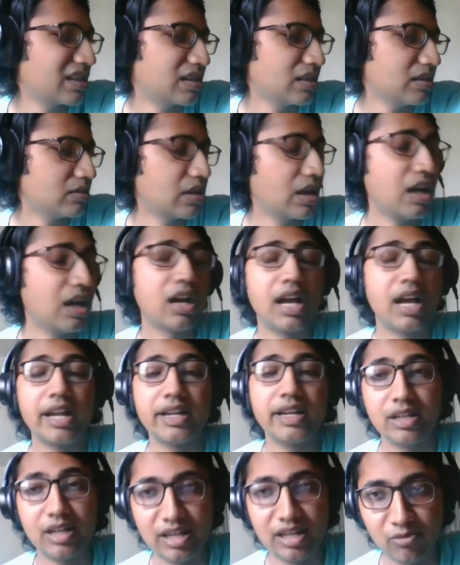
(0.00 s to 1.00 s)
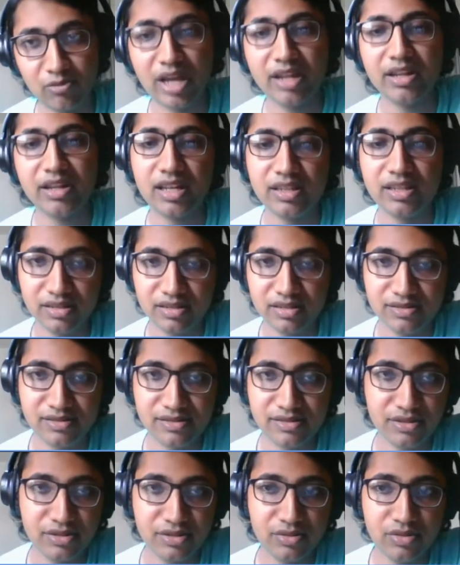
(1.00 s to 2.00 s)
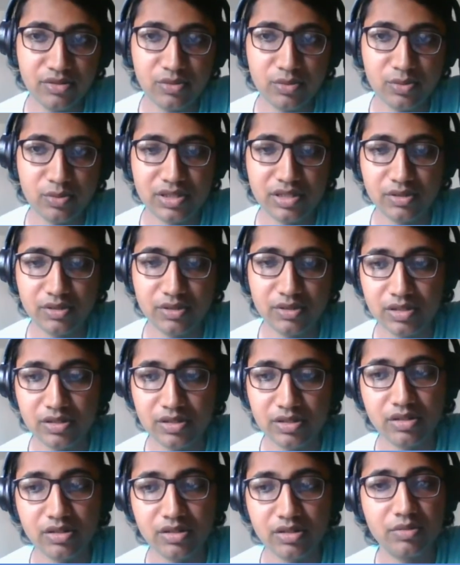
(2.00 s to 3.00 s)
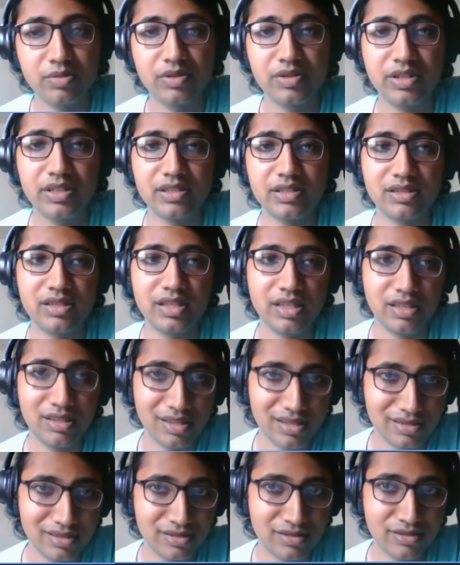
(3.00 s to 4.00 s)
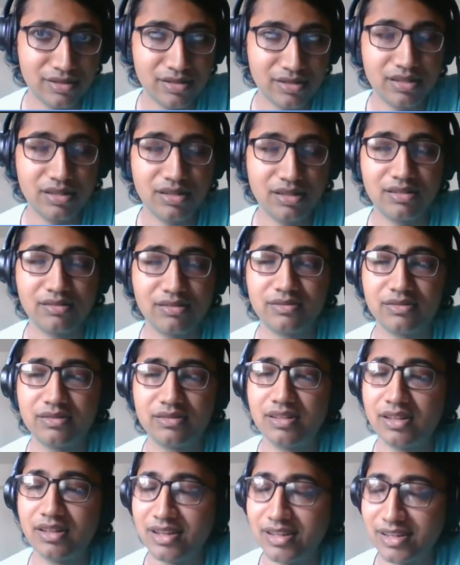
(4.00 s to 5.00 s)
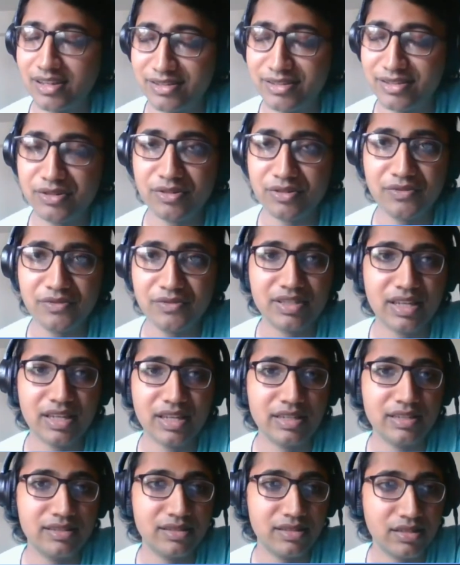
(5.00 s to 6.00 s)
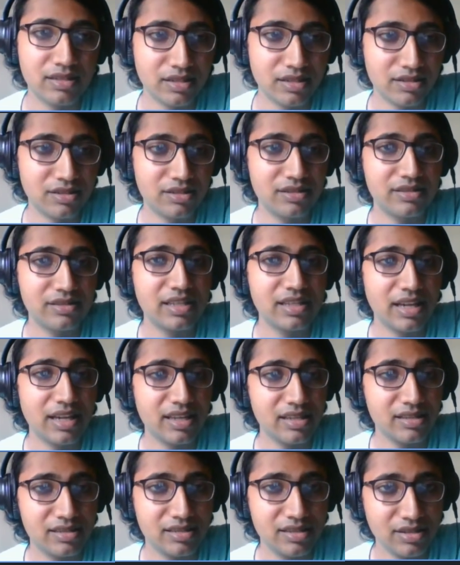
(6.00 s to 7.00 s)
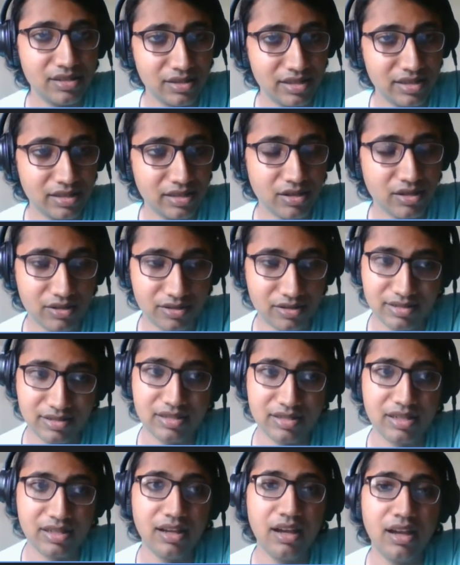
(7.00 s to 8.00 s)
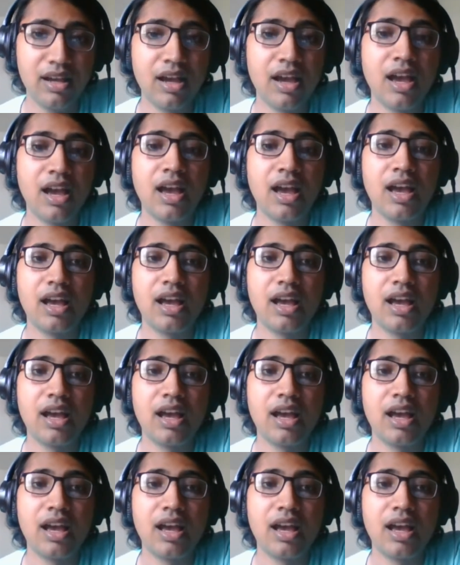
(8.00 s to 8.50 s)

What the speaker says: Yeah, I think, and one other institute which I will talk about is the Institute for Science and Technology at Austria.